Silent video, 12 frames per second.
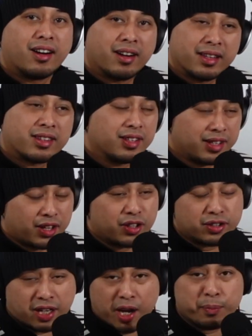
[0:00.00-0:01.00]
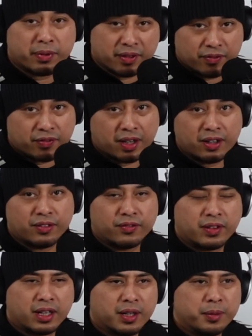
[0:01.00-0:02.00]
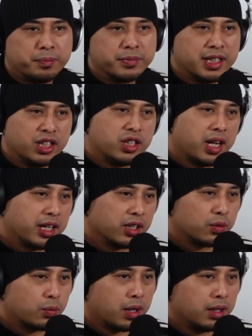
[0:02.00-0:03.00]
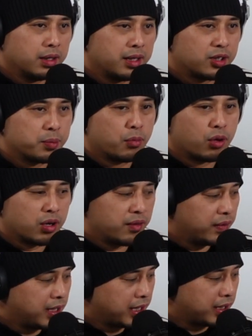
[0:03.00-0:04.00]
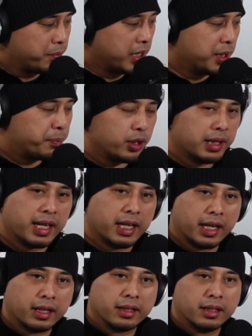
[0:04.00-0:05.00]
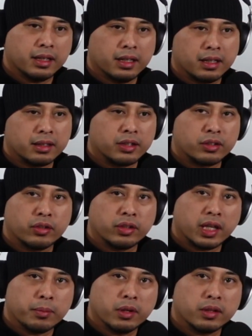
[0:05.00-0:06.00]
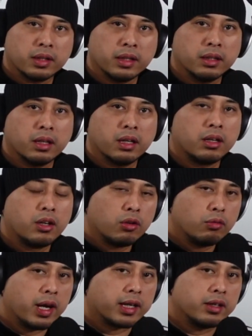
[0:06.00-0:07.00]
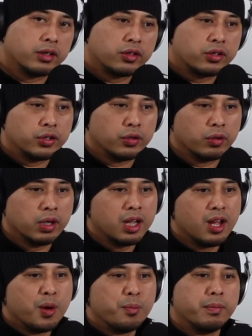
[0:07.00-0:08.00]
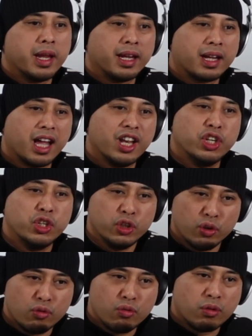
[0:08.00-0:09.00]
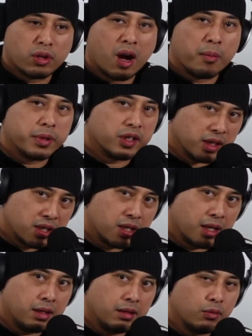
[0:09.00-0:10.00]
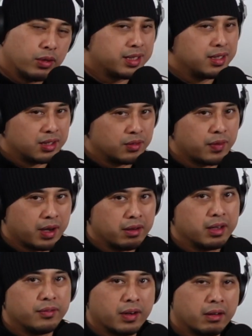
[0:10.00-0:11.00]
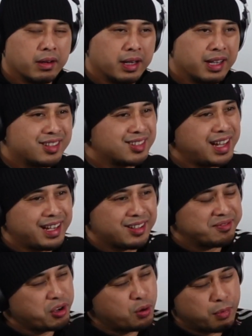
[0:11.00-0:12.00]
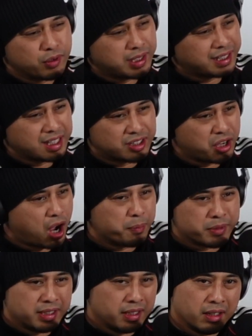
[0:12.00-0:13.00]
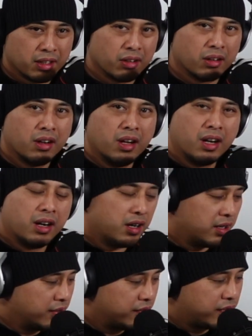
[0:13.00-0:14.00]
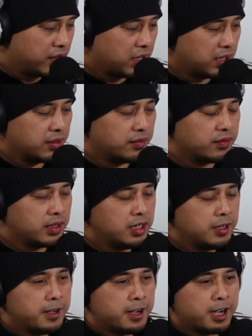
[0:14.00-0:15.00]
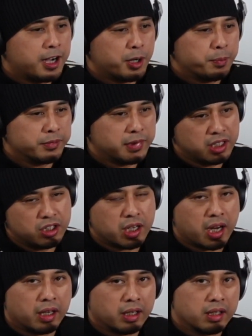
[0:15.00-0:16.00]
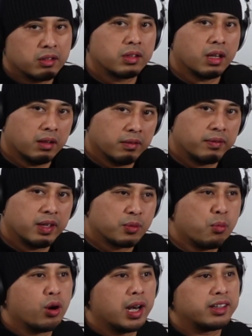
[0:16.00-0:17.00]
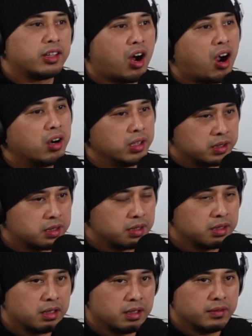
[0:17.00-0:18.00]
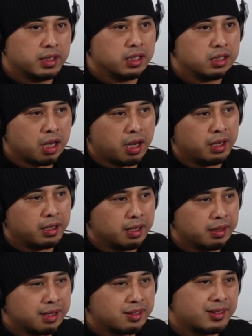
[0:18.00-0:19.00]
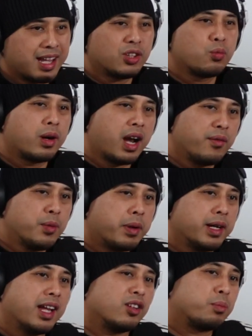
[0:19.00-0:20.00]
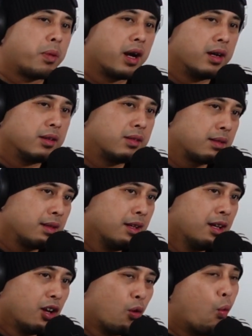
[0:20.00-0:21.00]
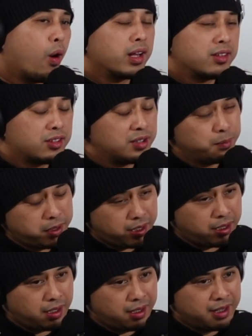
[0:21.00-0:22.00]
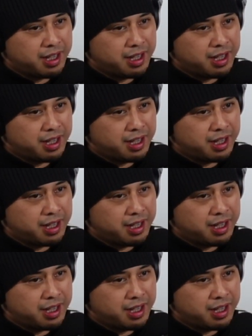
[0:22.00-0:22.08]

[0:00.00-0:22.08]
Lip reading: It's another type of DJing as well. It's more of like manipulating the turntables and records to make a new composition, which is very, very. It's like almost like the top tier of DJing itself. It's more like the art of DJing, and that's where everybody wants to be.